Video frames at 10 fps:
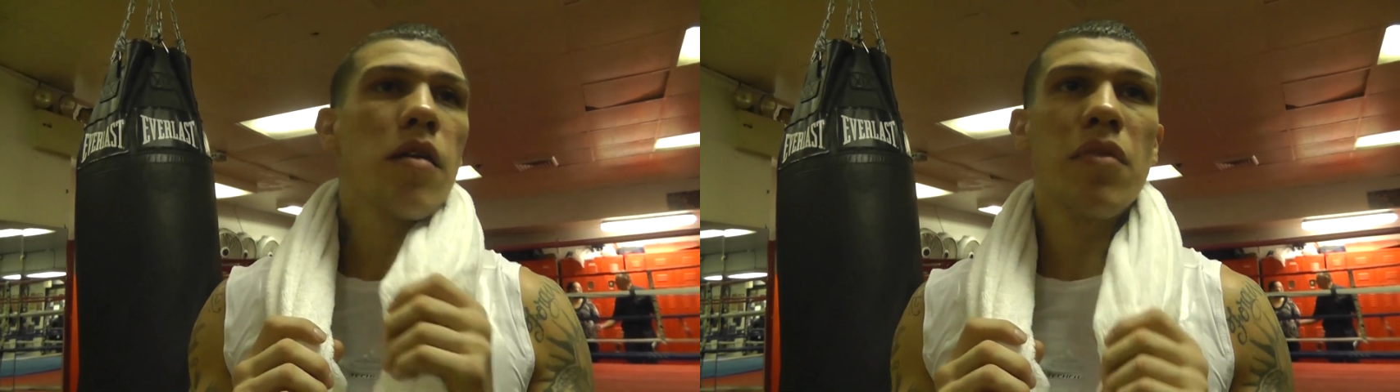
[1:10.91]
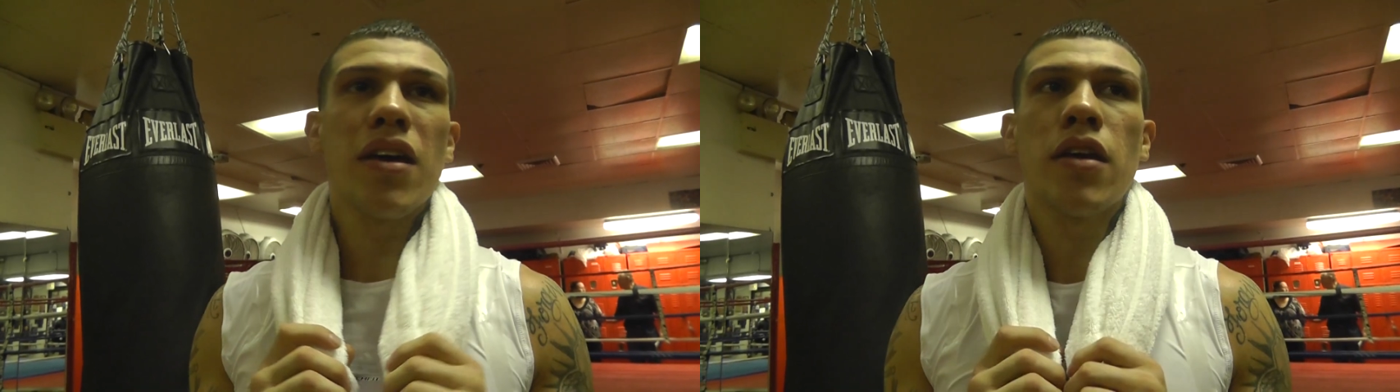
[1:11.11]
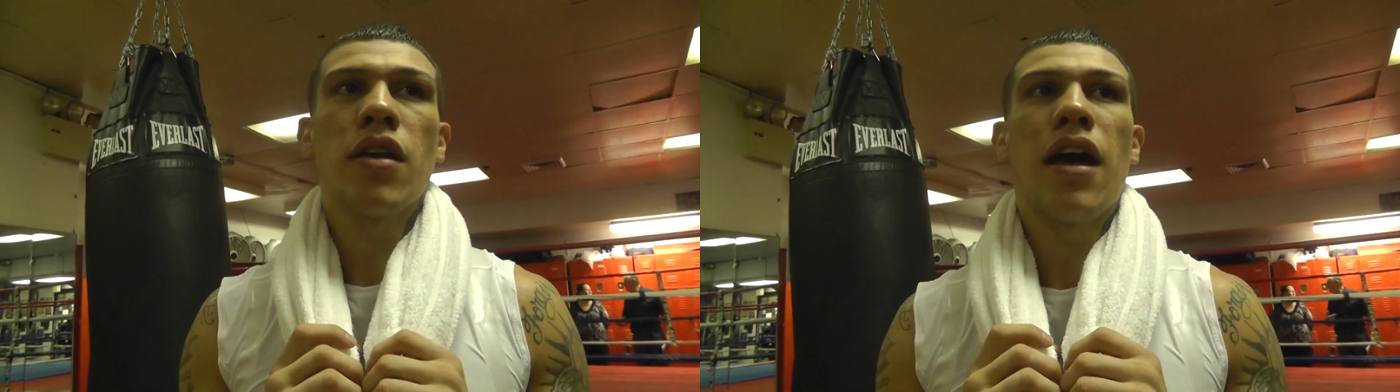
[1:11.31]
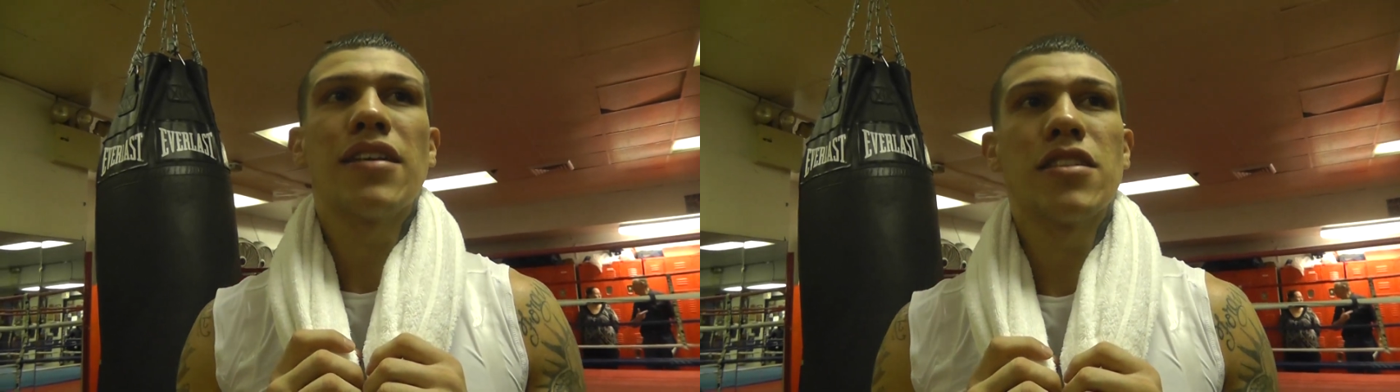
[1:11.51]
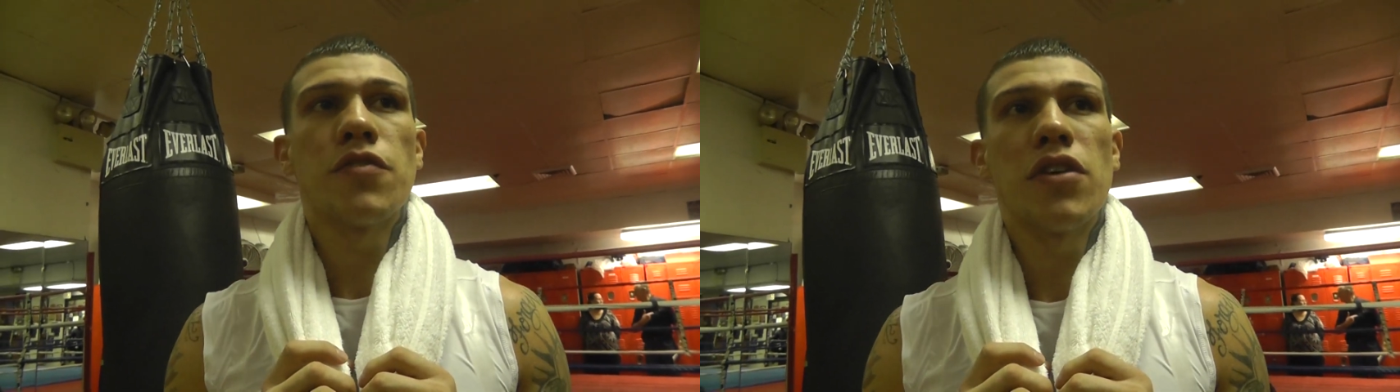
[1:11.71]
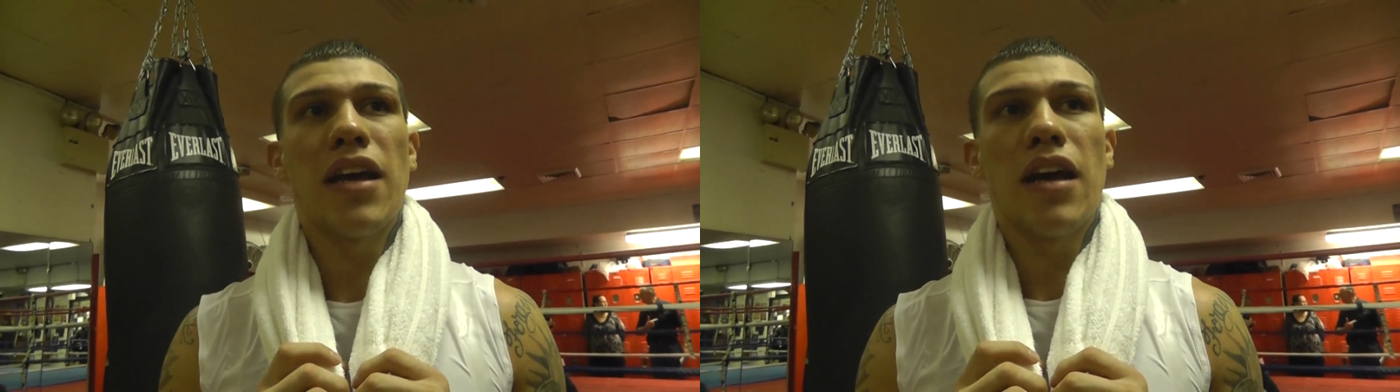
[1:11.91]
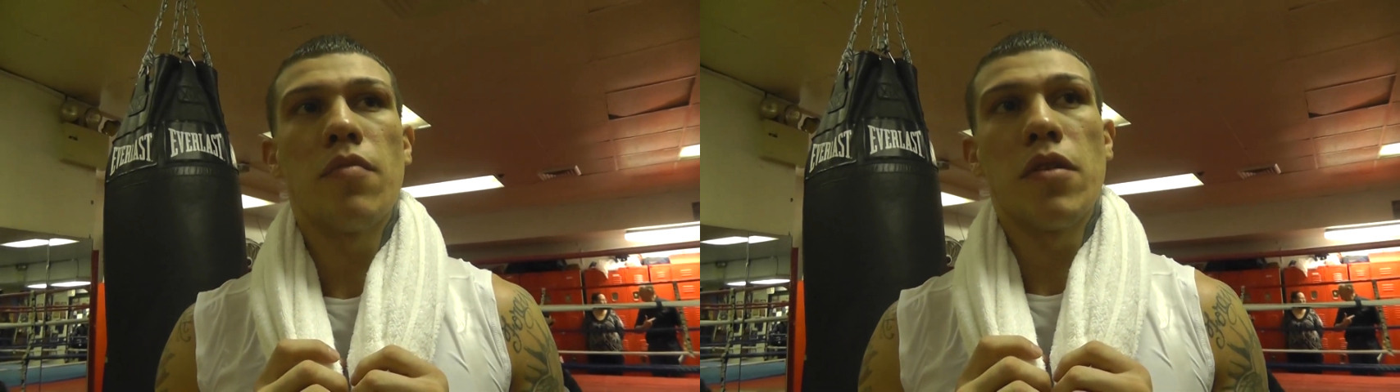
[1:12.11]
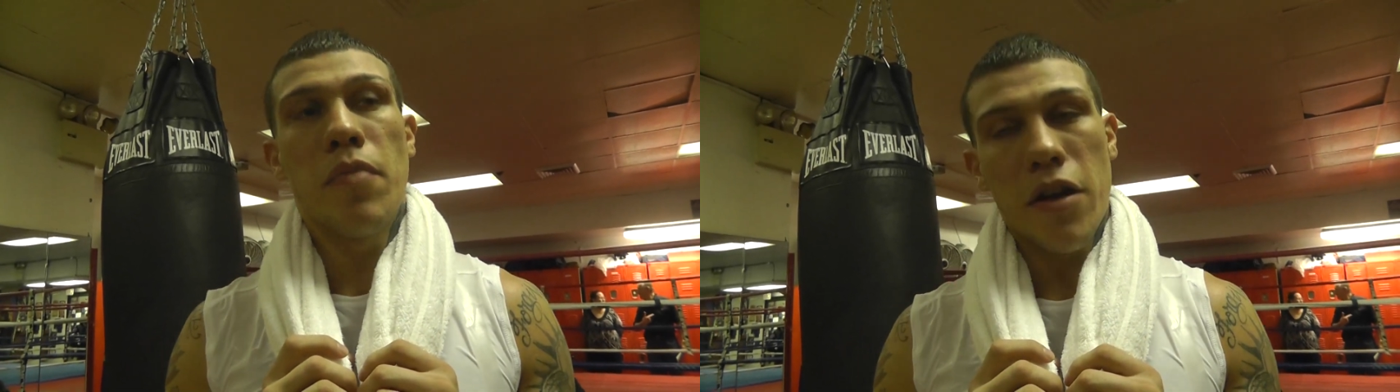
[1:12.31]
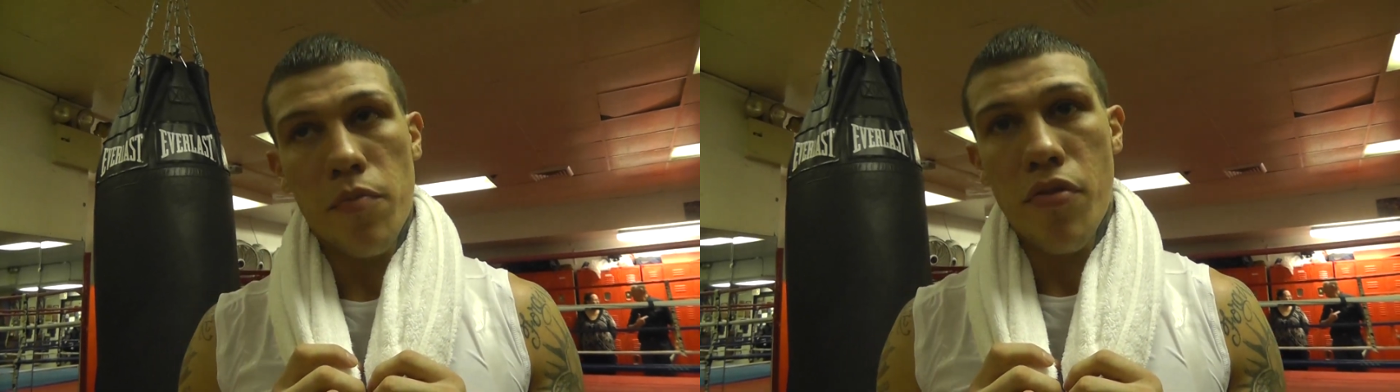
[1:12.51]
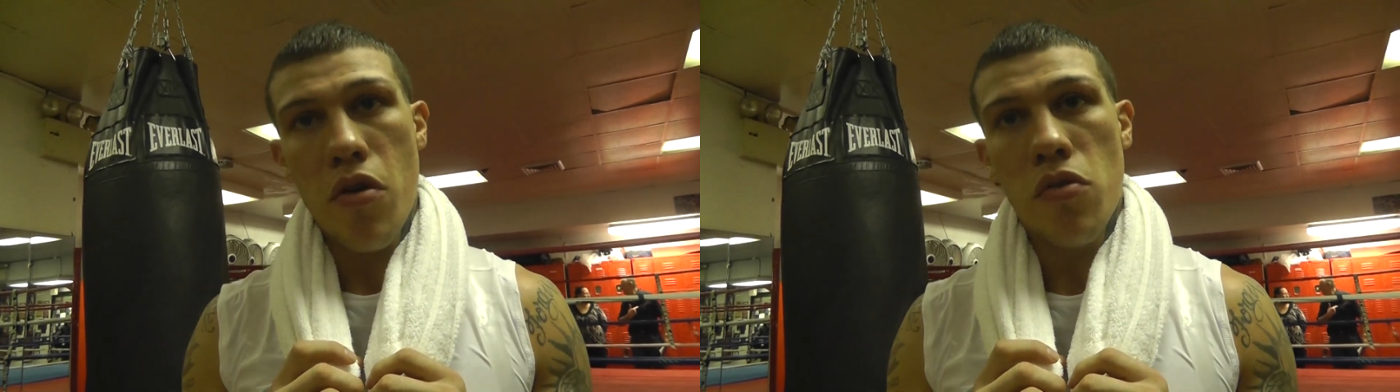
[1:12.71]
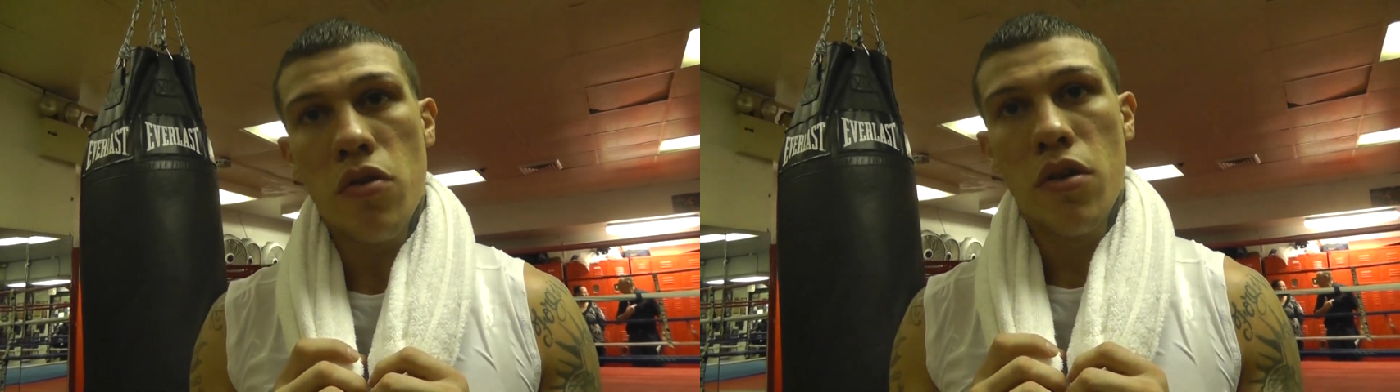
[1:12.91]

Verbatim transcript: know I mean, I just feel like I'm the better pro.